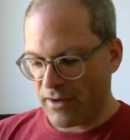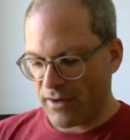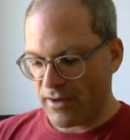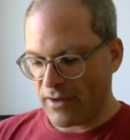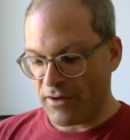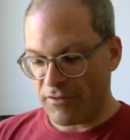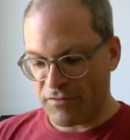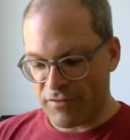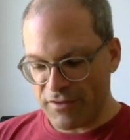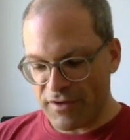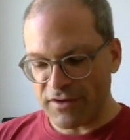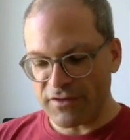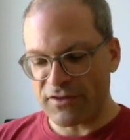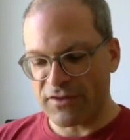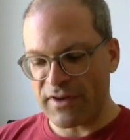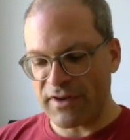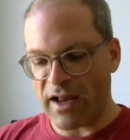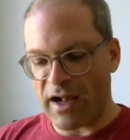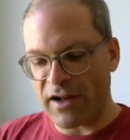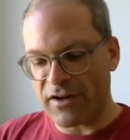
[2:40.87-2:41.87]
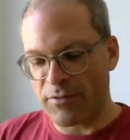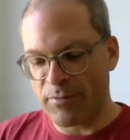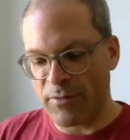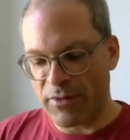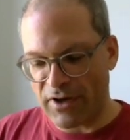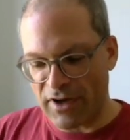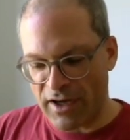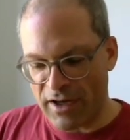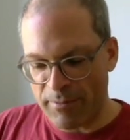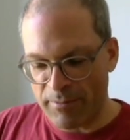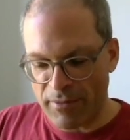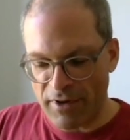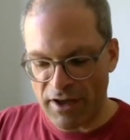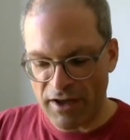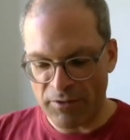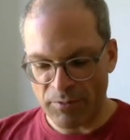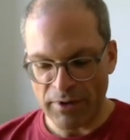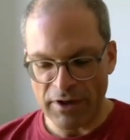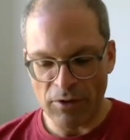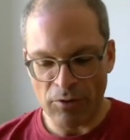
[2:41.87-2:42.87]
if this is the ultimate aim
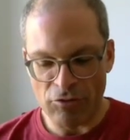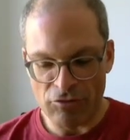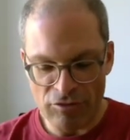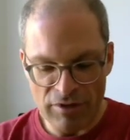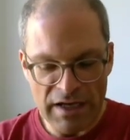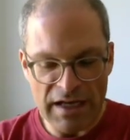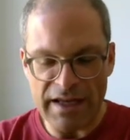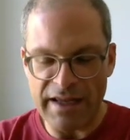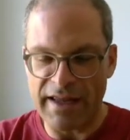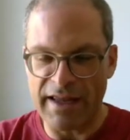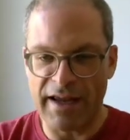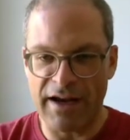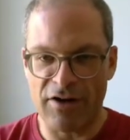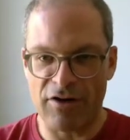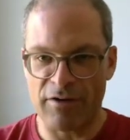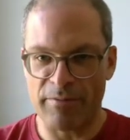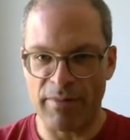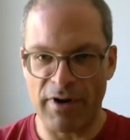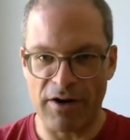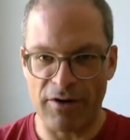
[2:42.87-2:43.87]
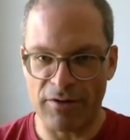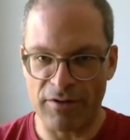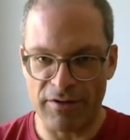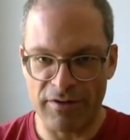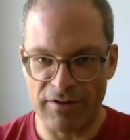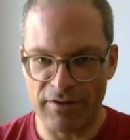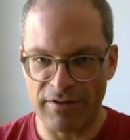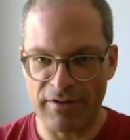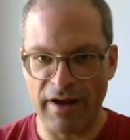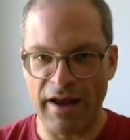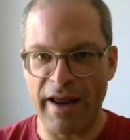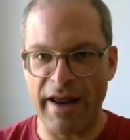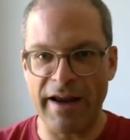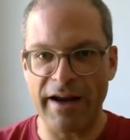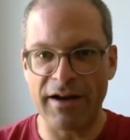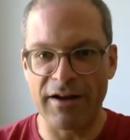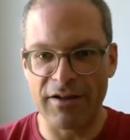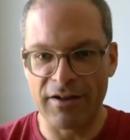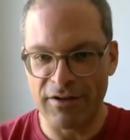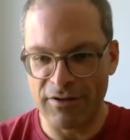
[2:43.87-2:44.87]
and we don't really care about
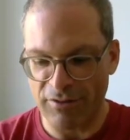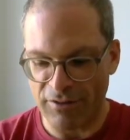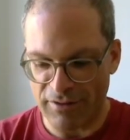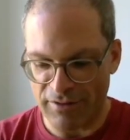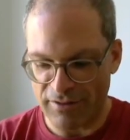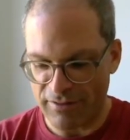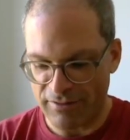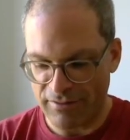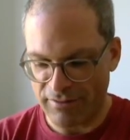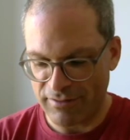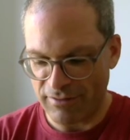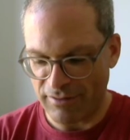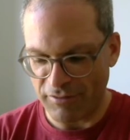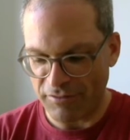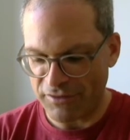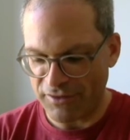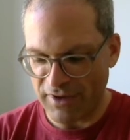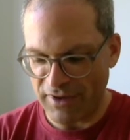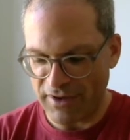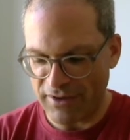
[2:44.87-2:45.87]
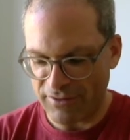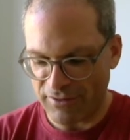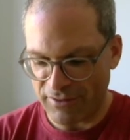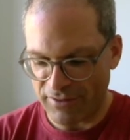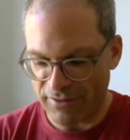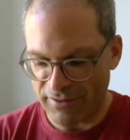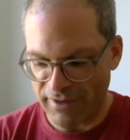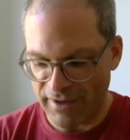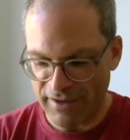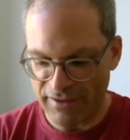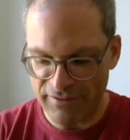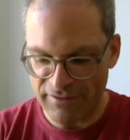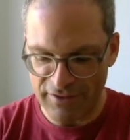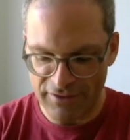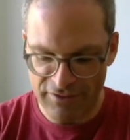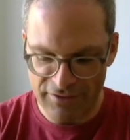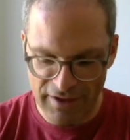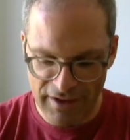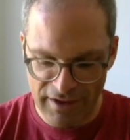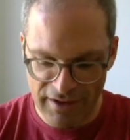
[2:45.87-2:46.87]
angle or offset or any
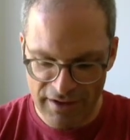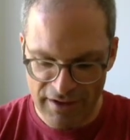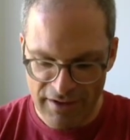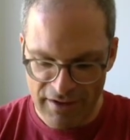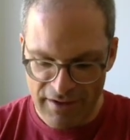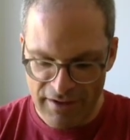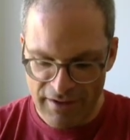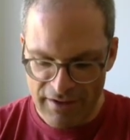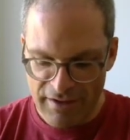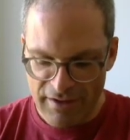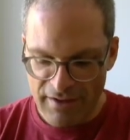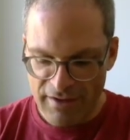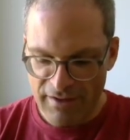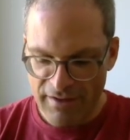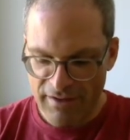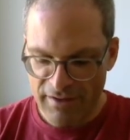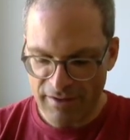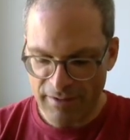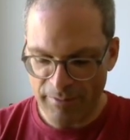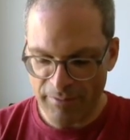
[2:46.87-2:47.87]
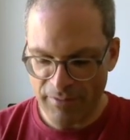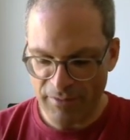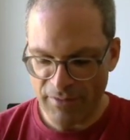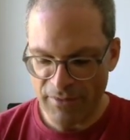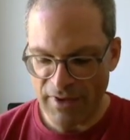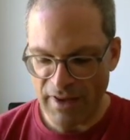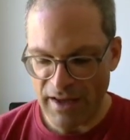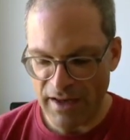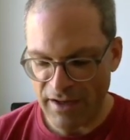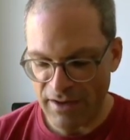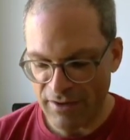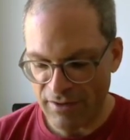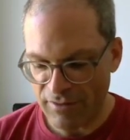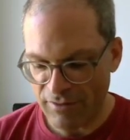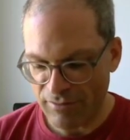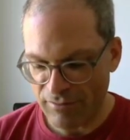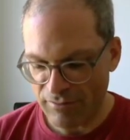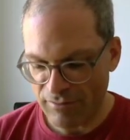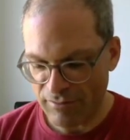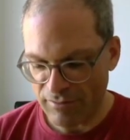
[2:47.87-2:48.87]
such thing,
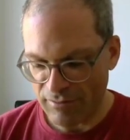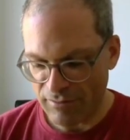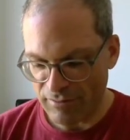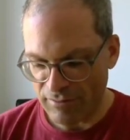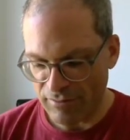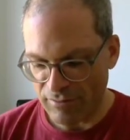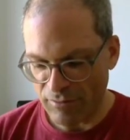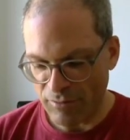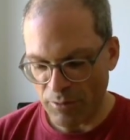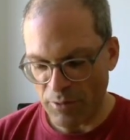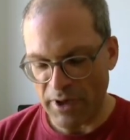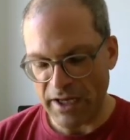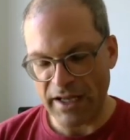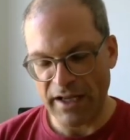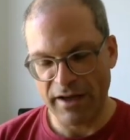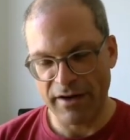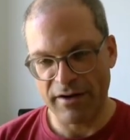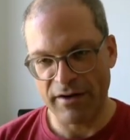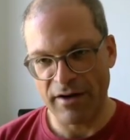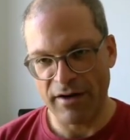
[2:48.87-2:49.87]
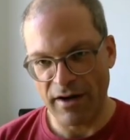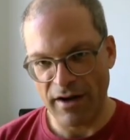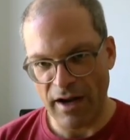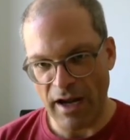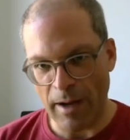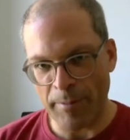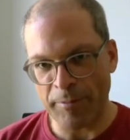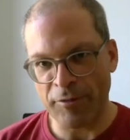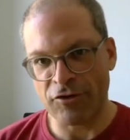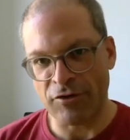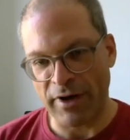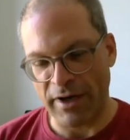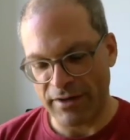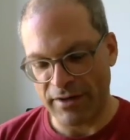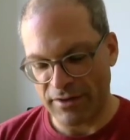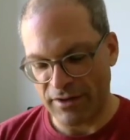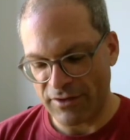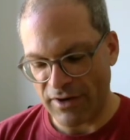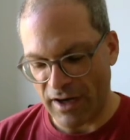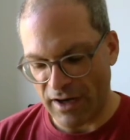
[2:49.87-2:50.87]
then we can abstract
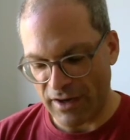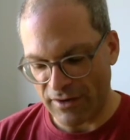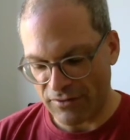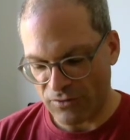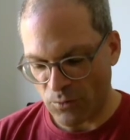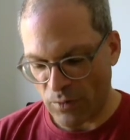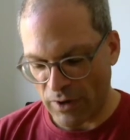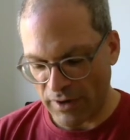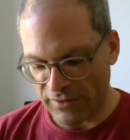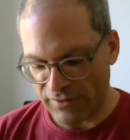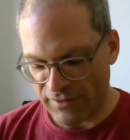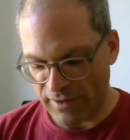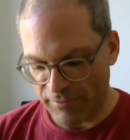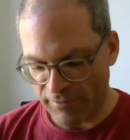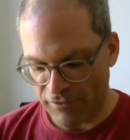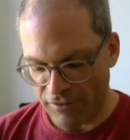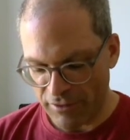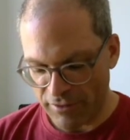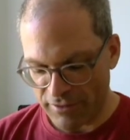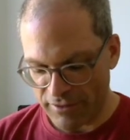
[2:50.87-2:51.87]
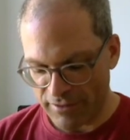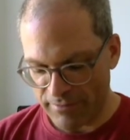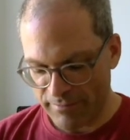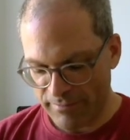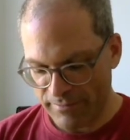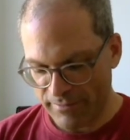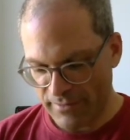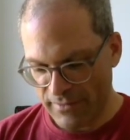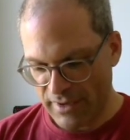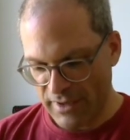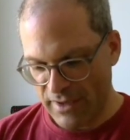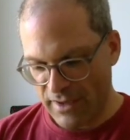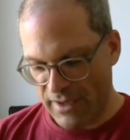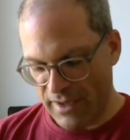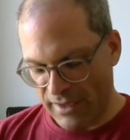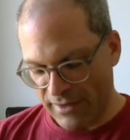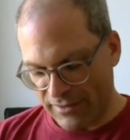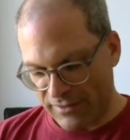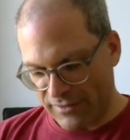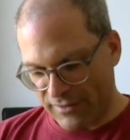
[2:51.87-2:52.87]
the task one step further
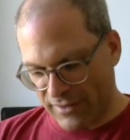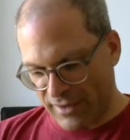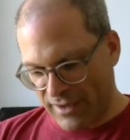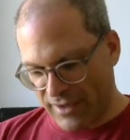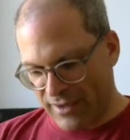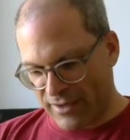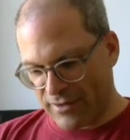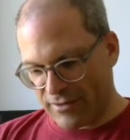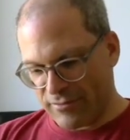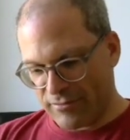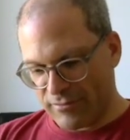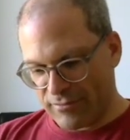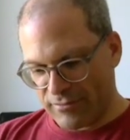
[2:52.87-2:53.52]
and say,